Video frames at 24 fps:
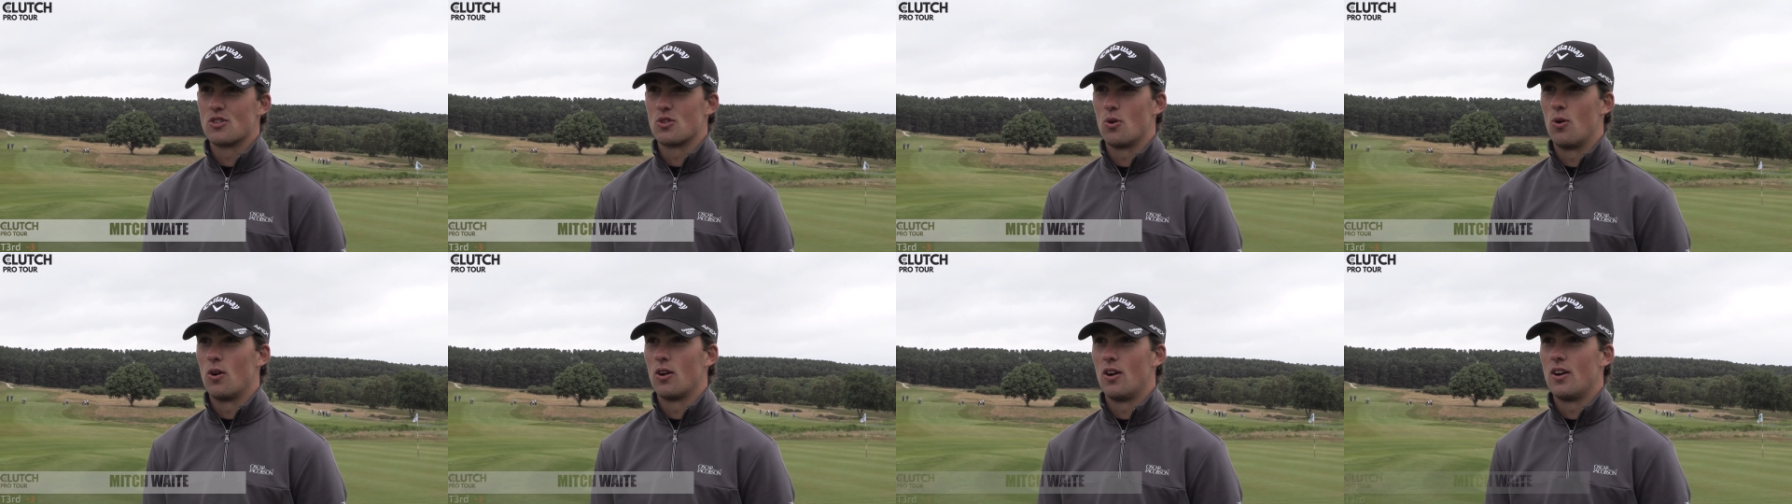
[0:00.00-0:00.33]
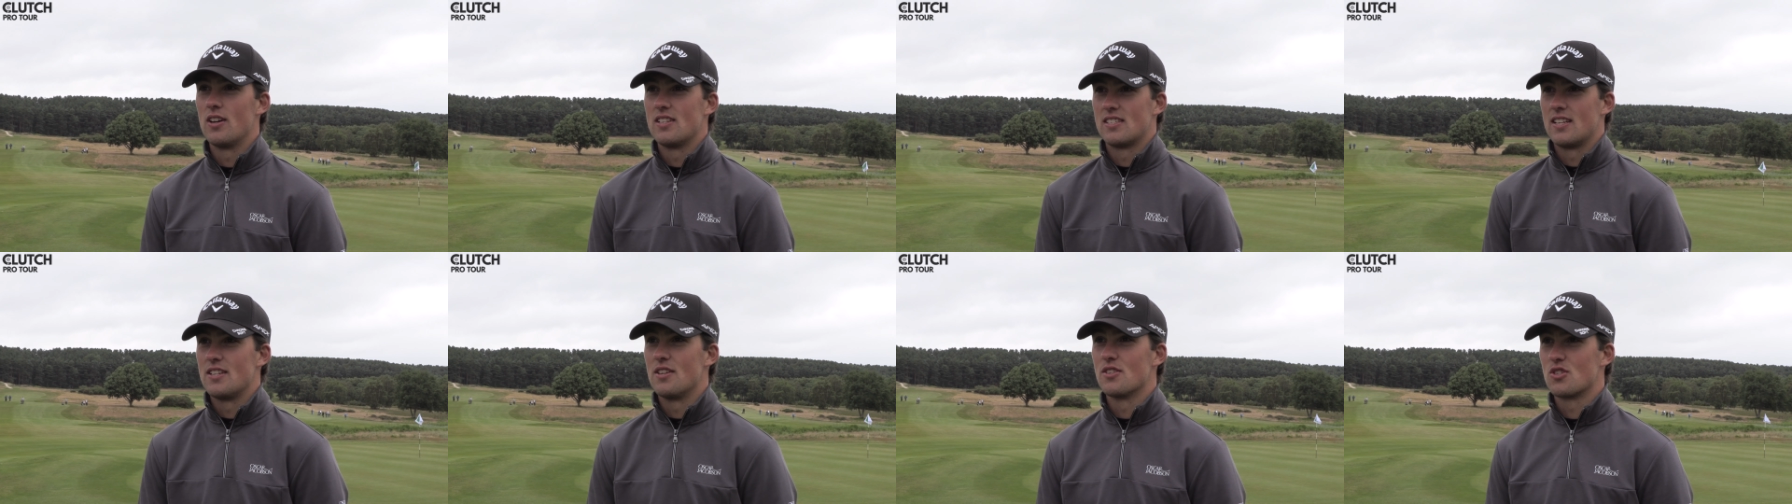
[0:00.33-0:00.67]
sort of
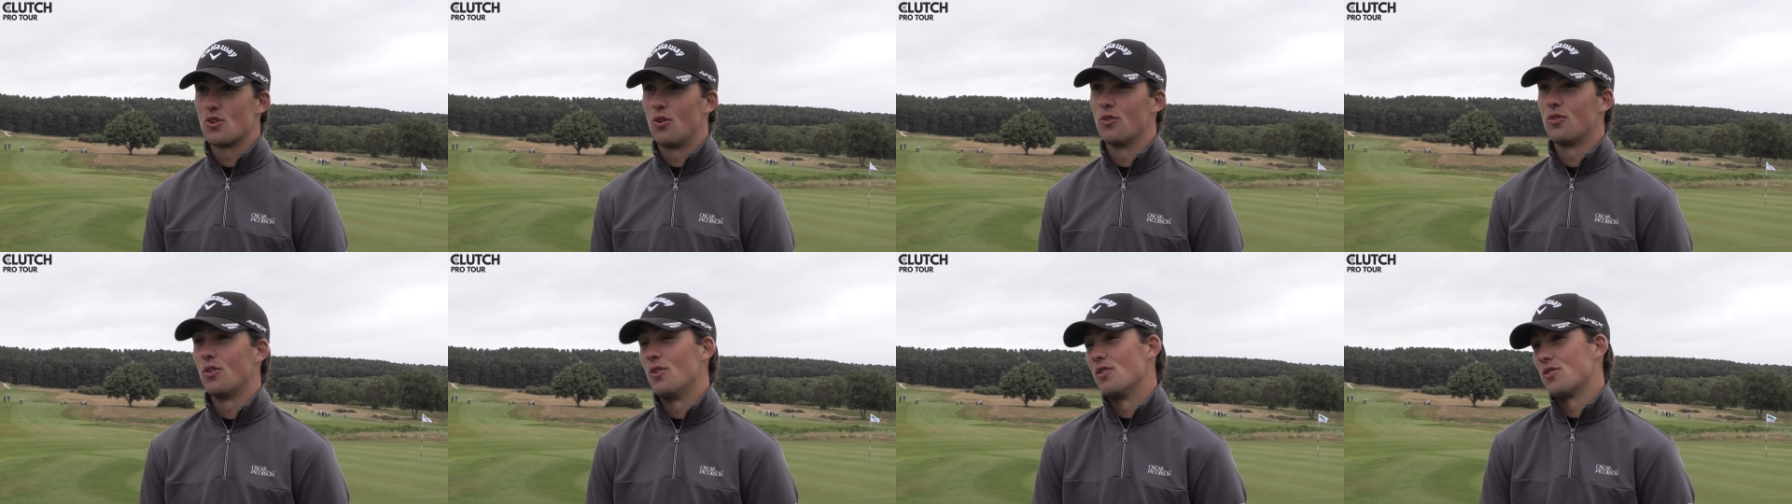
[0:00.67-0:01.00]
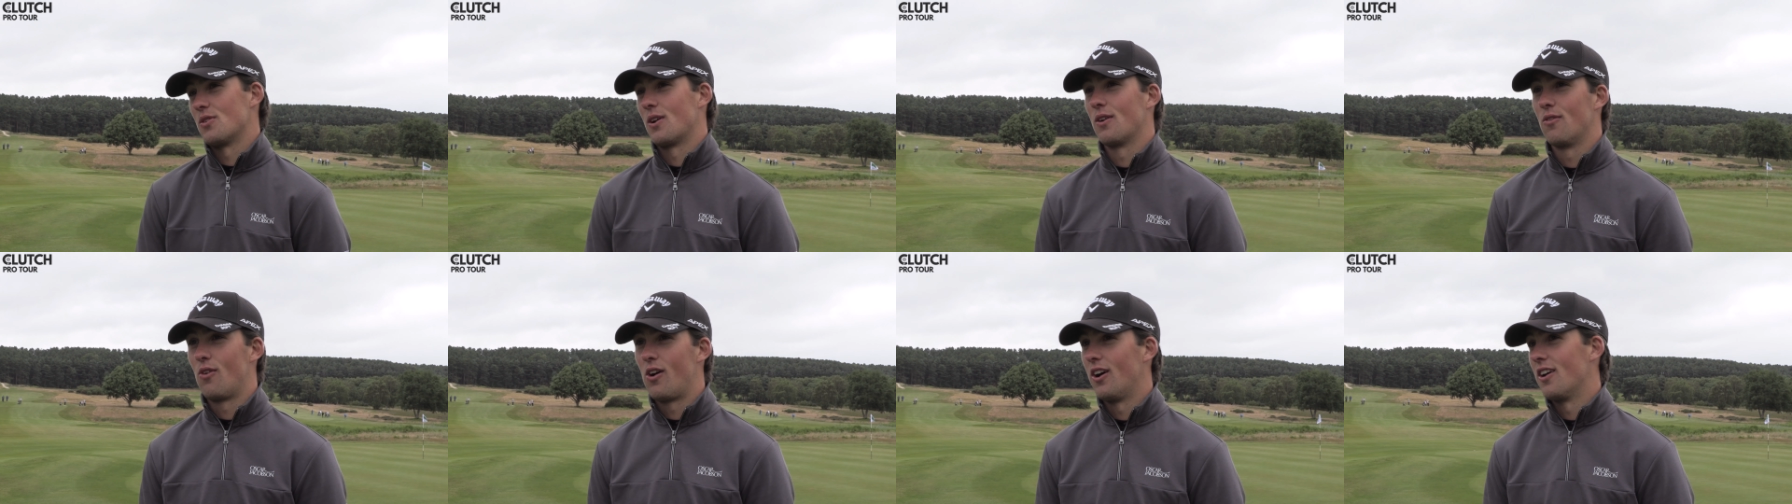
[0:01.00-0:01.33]
guys, then you're sort of doing
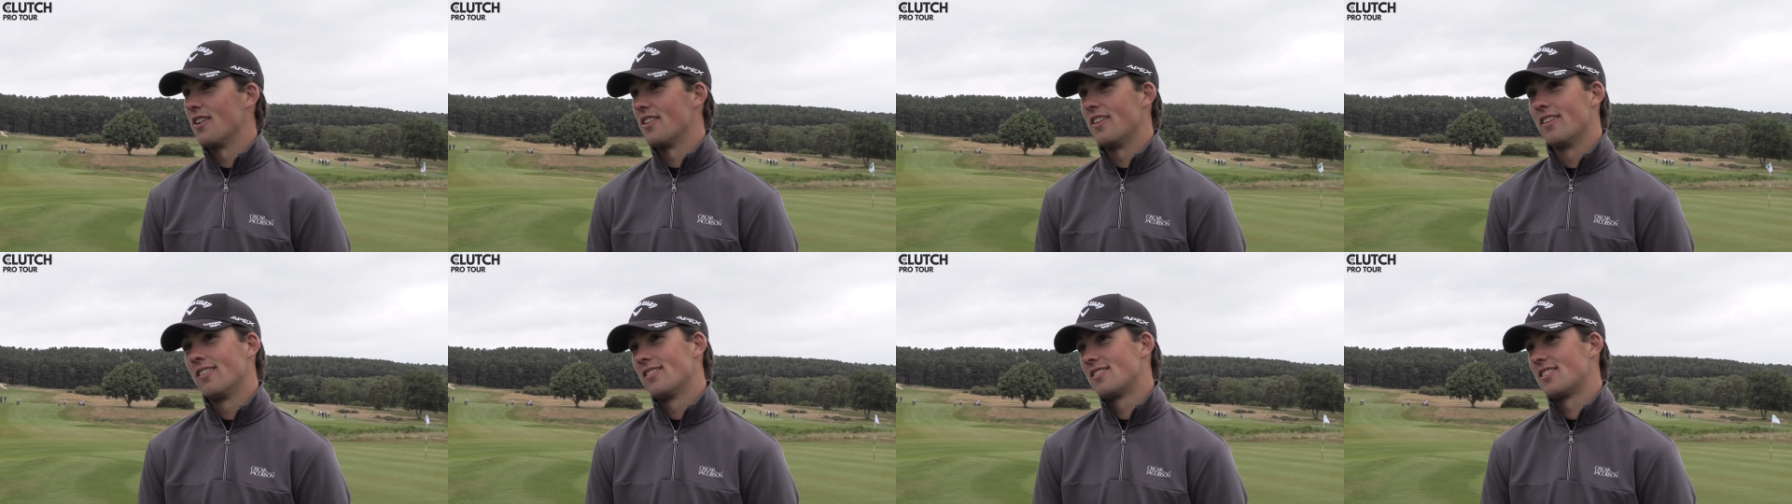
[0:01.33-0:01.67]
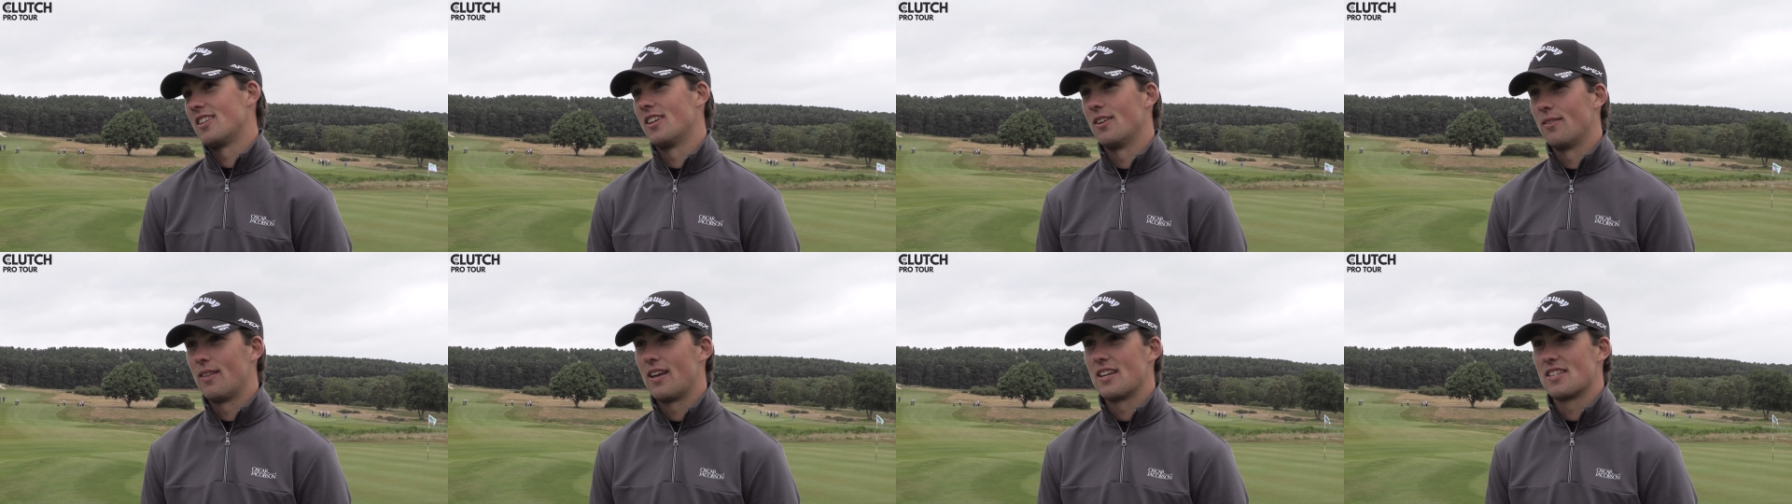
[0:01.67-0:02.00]
something right, aren't you? So